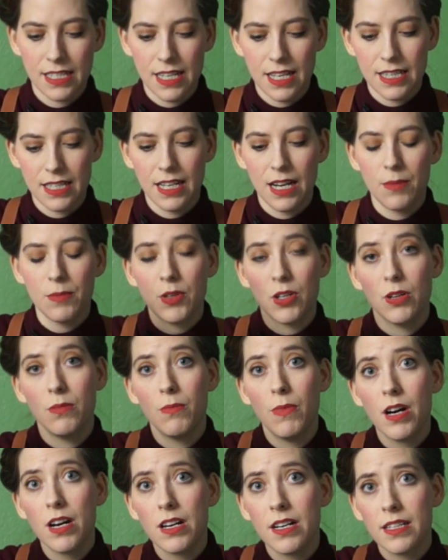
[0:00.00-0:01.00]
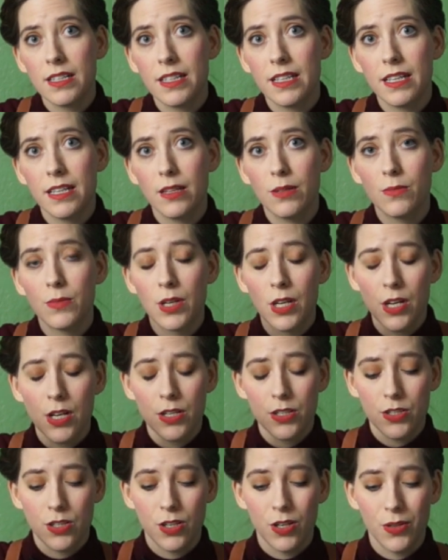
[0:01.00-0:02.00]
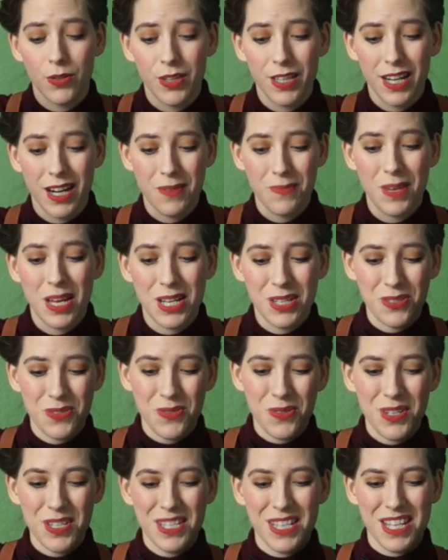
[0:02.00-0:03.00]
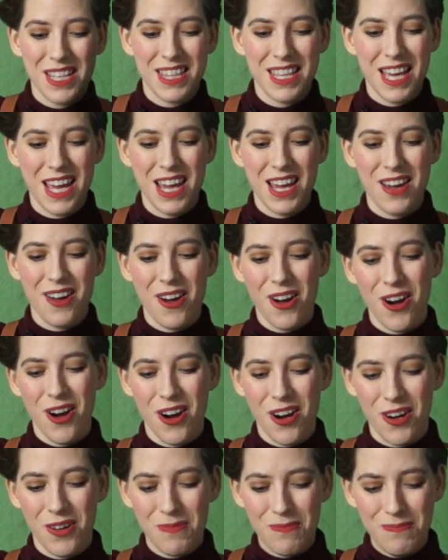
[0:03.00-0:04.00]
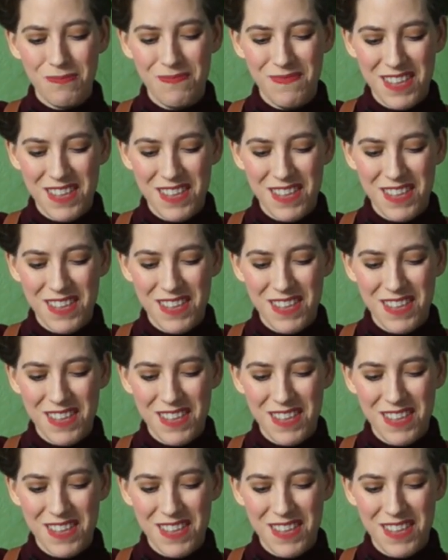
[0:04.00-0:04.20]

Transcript: and then I'm going to mark them so that I make sure that they are